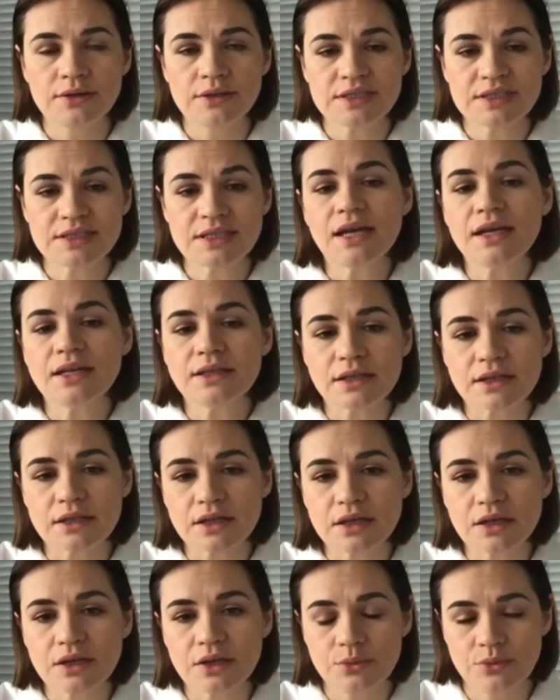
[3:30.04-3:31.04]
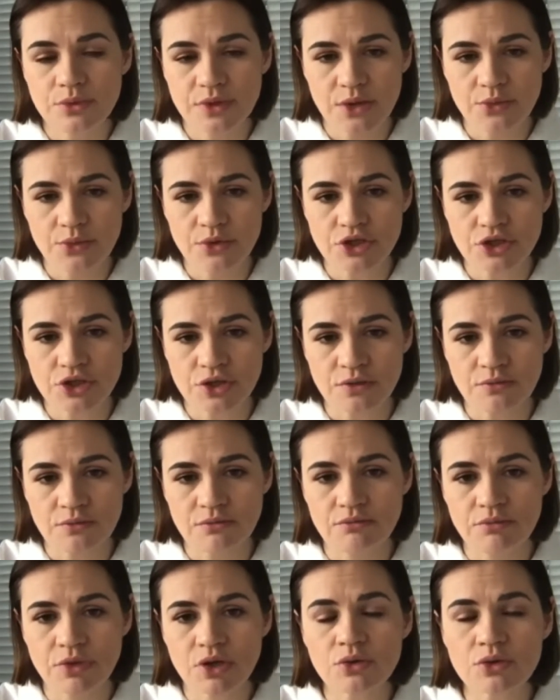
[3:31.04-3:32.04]
dialogue with the
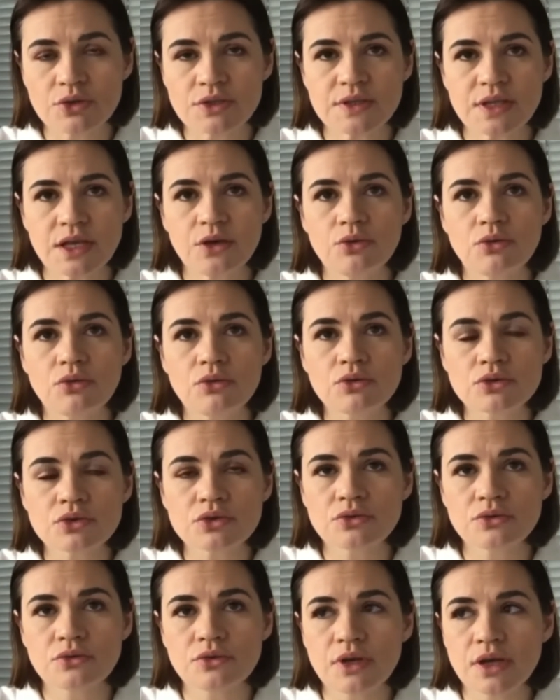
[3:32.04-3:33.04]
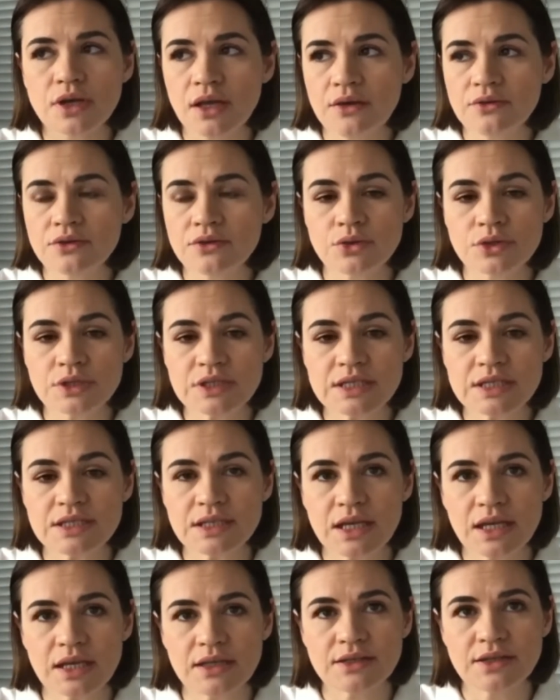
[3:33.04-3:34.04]
regime, because they also have to
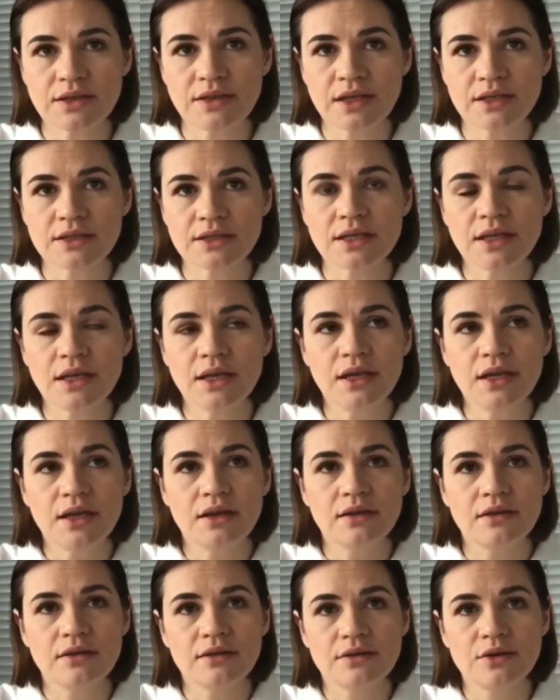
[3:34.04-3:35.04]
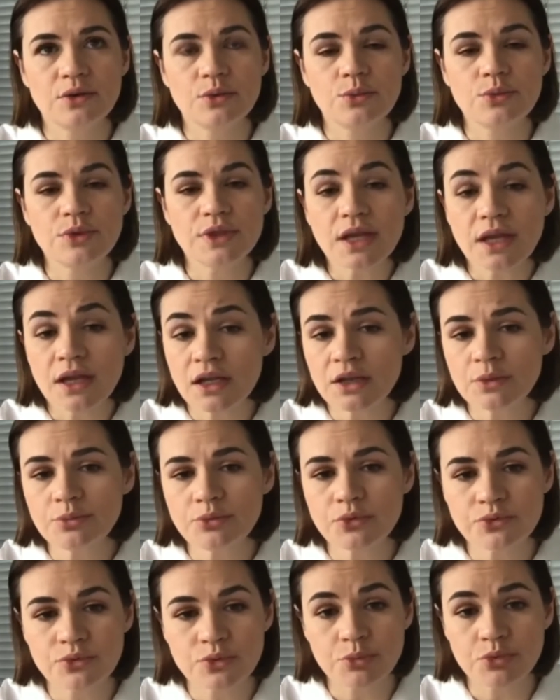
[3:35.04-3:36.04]
understand that with the help
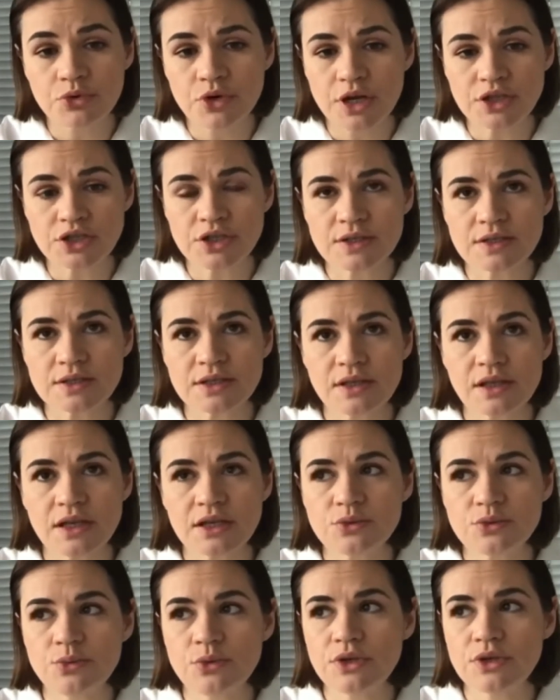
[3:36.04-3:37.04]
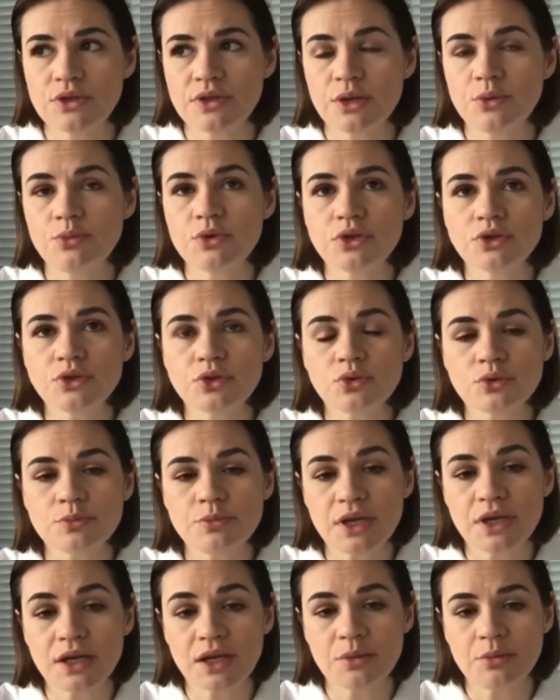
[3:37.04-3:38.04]
of repressions that they will not
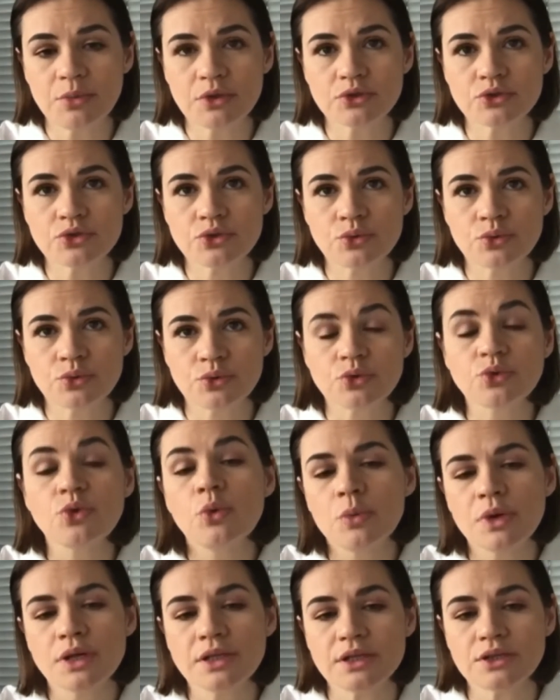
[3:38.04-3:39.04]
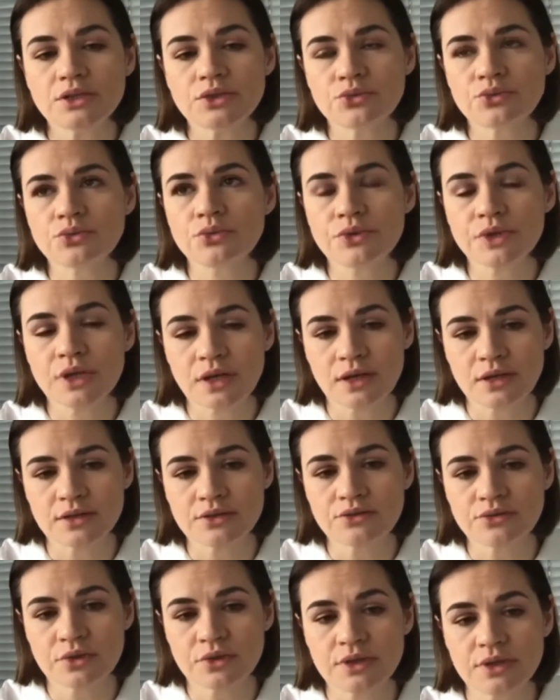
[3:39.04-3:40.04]
be able to normally to rule the
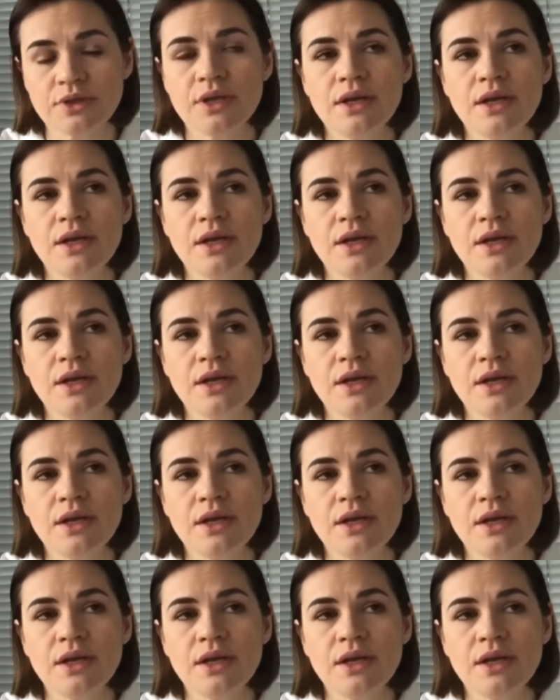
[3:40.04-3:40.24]
country.